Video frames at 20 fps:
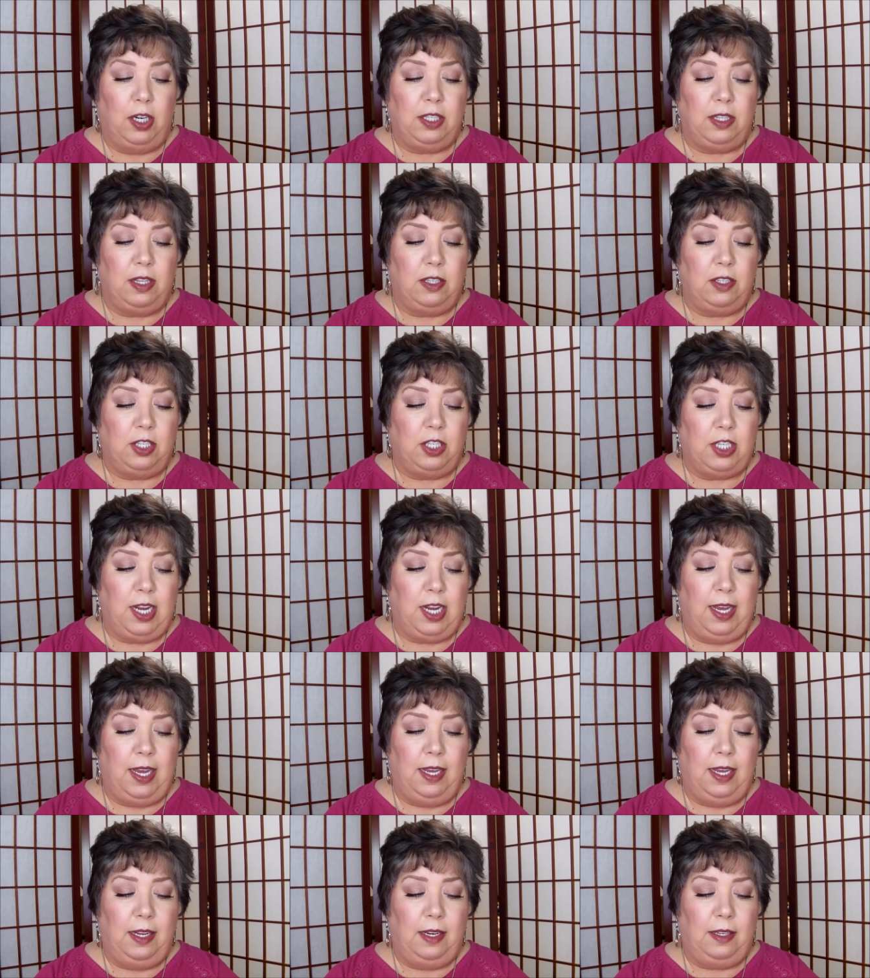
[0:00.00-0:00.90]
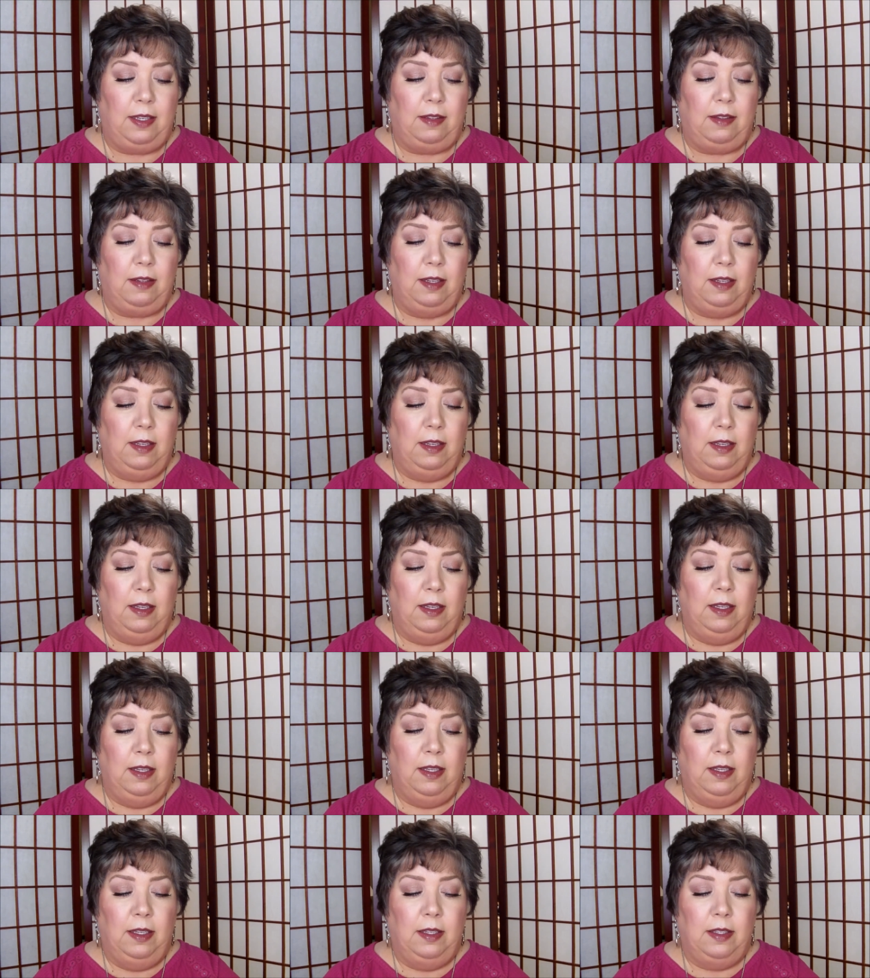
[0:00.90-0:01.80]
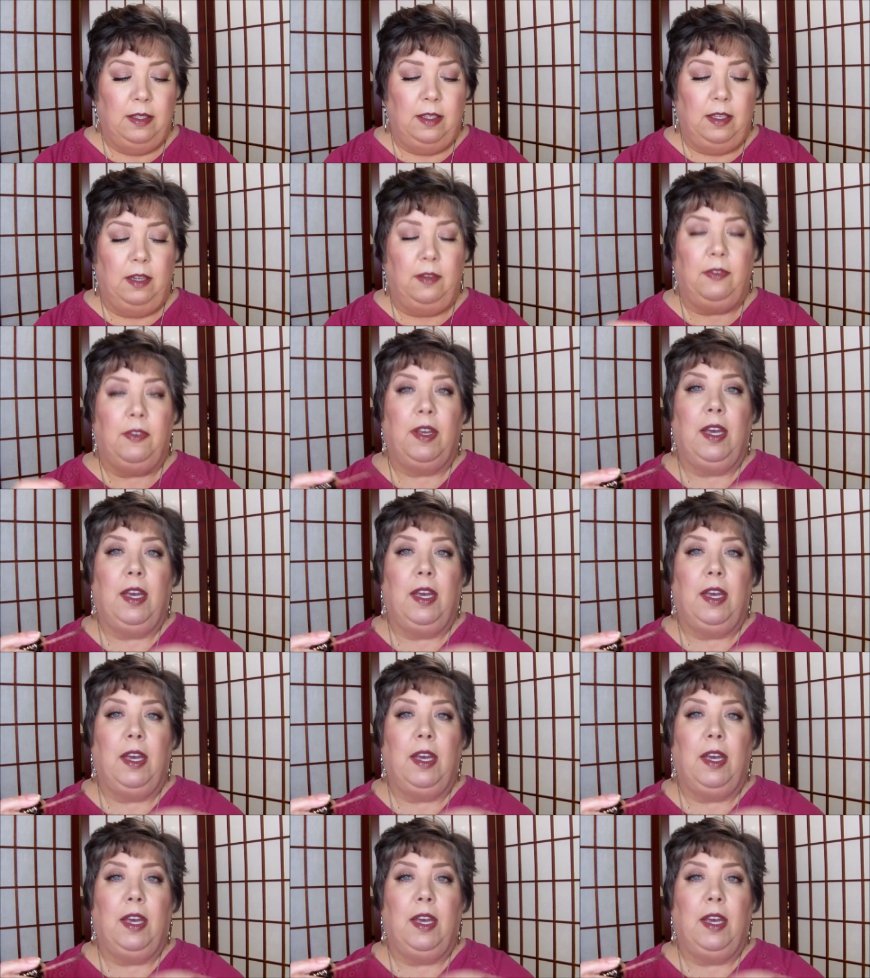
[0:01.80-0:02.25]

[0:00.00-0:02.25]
as the shade and stuff